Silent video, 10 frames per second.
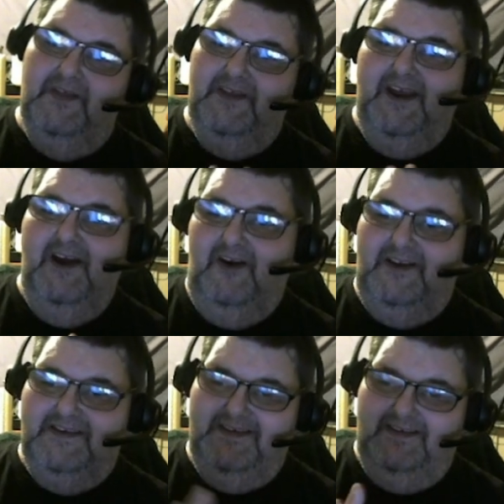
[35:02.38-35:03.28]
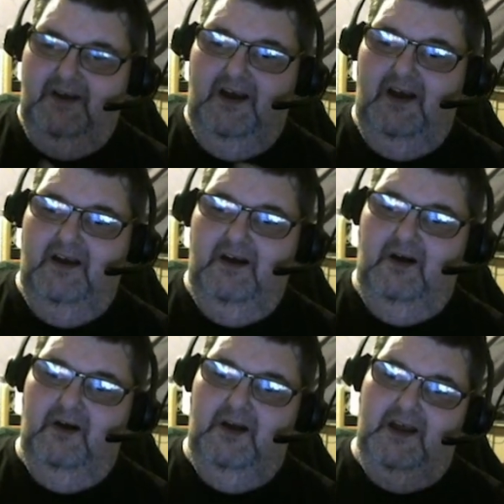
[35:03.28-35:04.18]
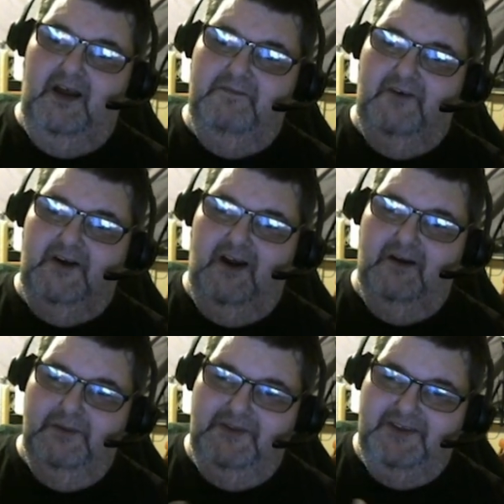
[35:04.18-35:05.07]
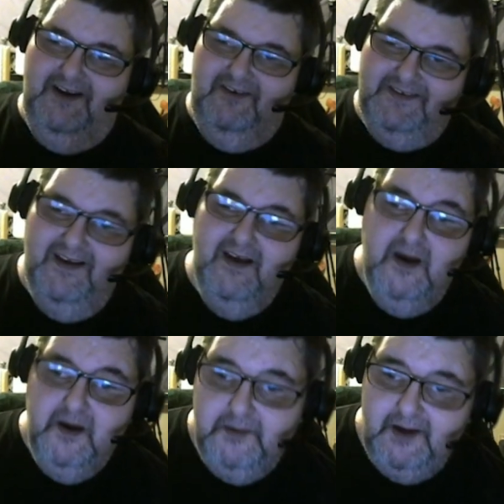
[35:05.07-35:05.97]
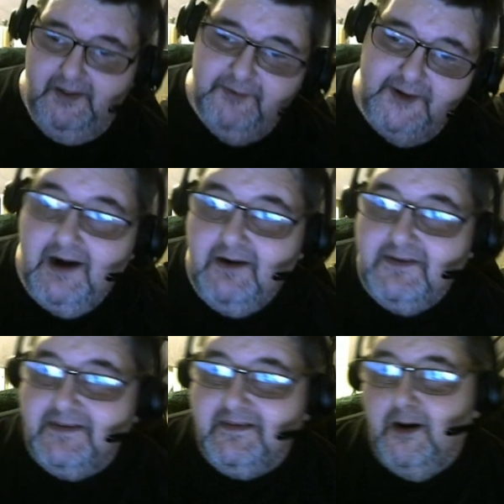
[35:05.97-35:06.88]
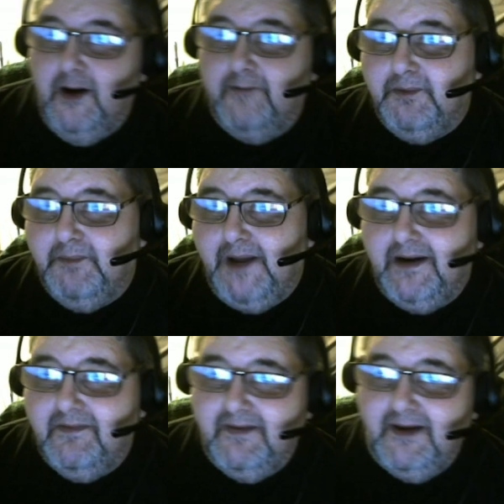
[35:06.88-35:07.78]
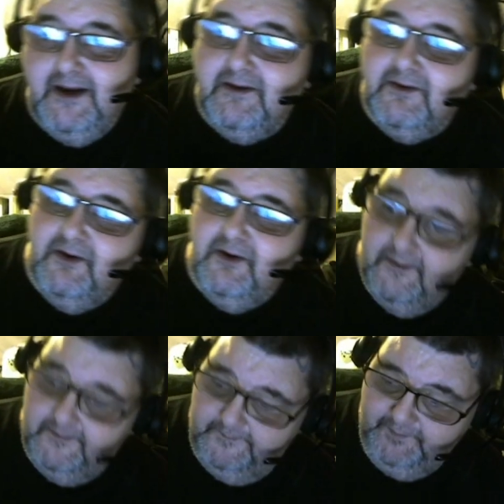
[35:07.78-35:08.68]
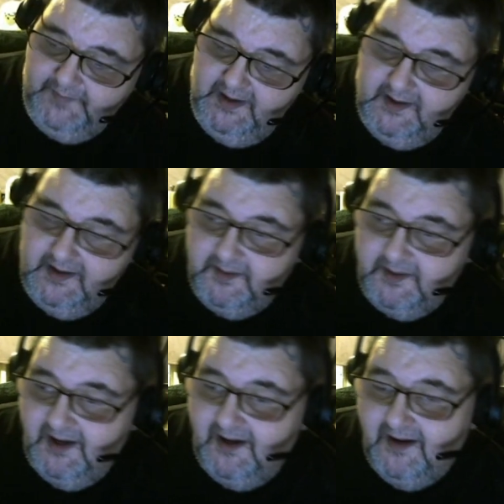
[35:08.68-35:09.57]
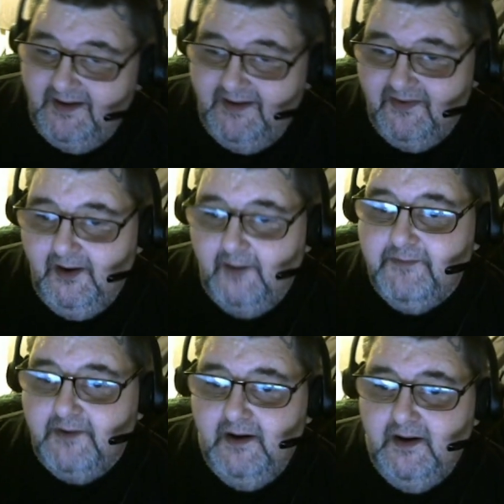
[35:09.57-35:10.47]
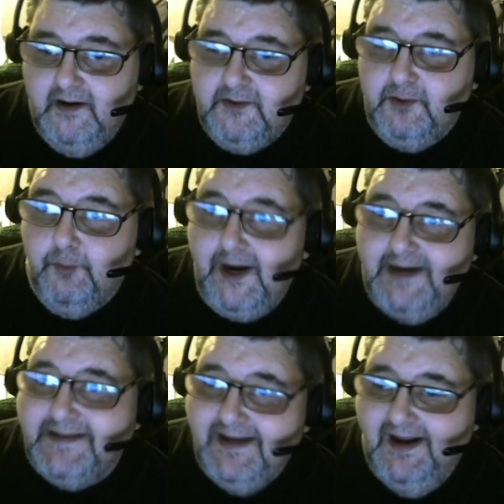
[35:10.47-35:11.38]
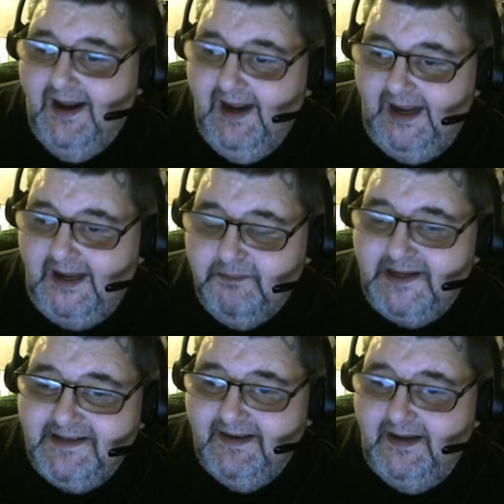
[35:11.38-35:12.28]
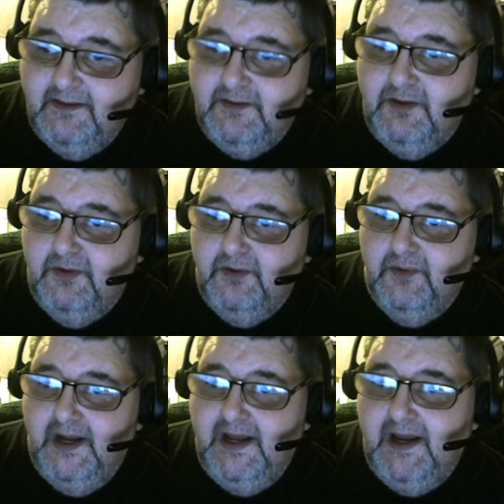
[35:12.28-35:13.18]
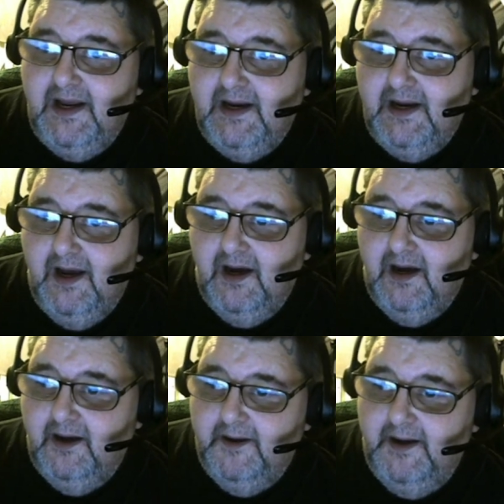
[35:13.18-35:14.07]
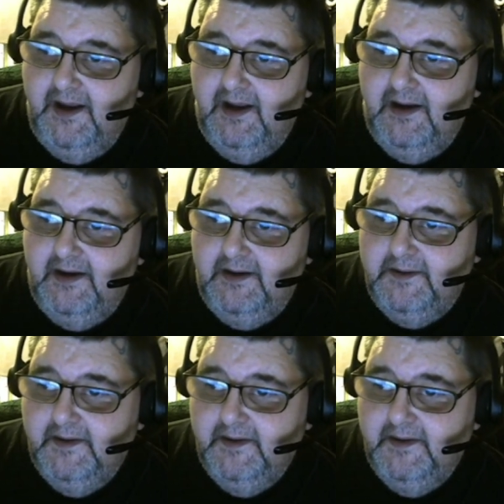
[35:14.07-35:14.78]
the carrots. I forgot about the carrots. Well, 3 carrots is enough to mix into your. Is enough to grate and mix into a